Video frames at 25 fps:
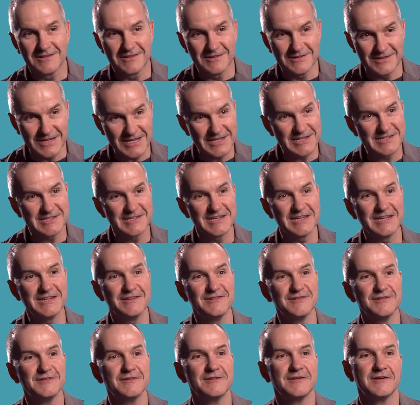
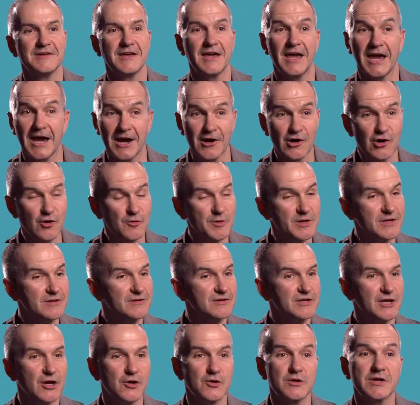nicotine, heroin,
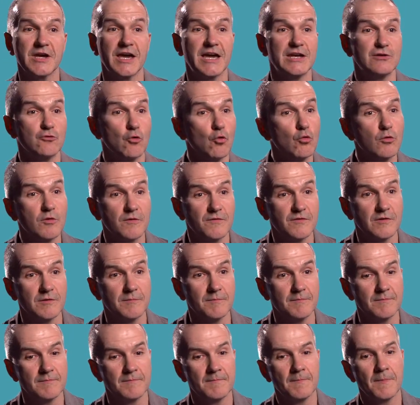cocaine, all of
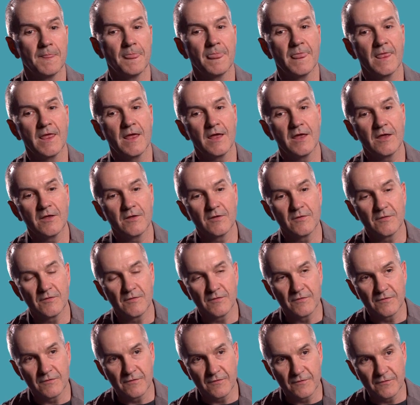them,
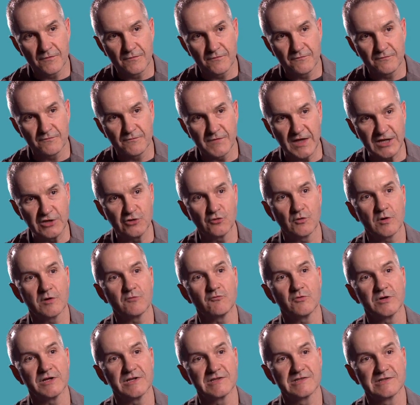then you're at
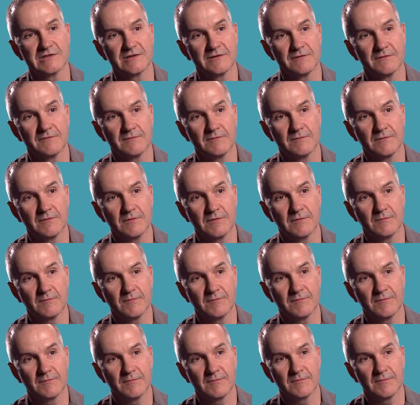risk.
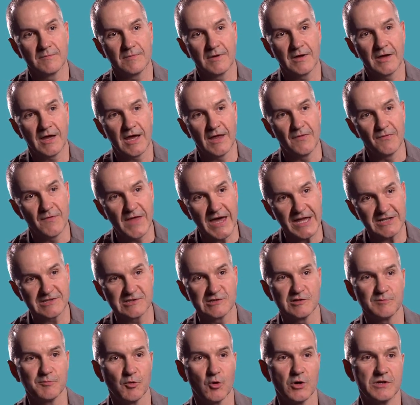And that's
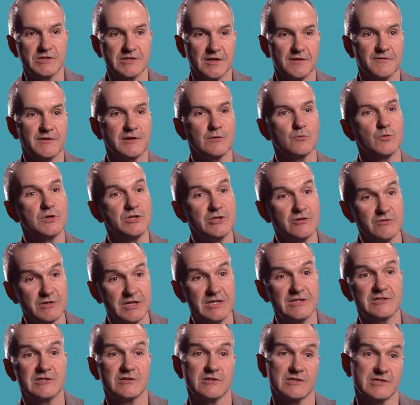the point, I think, when you
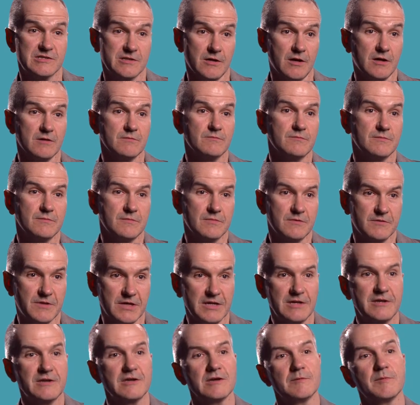need to start
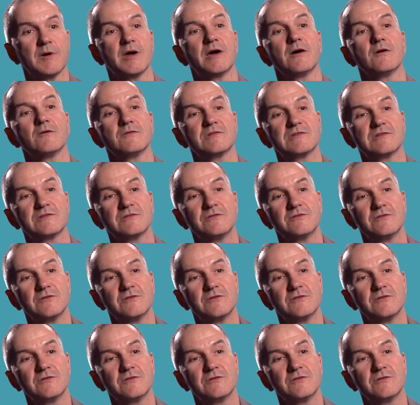thinking about